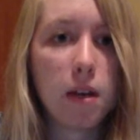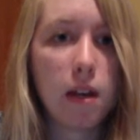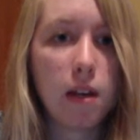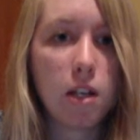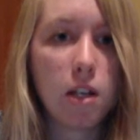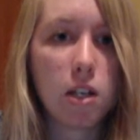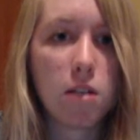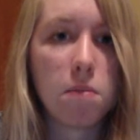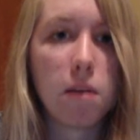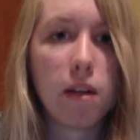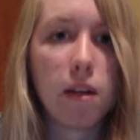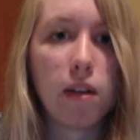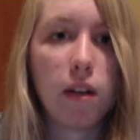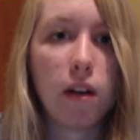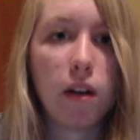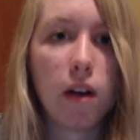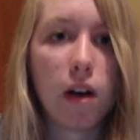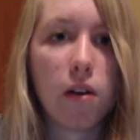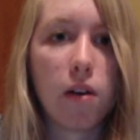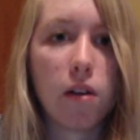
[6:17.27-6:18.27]
and just messing
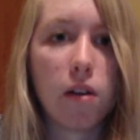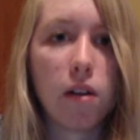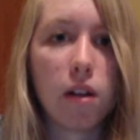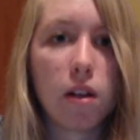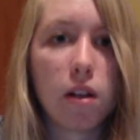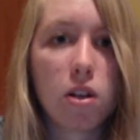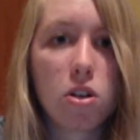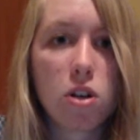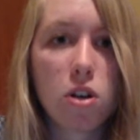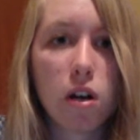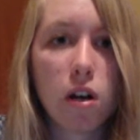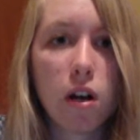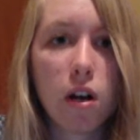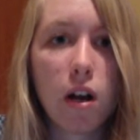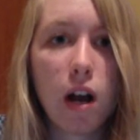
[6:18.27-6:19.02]
around with Illustrator.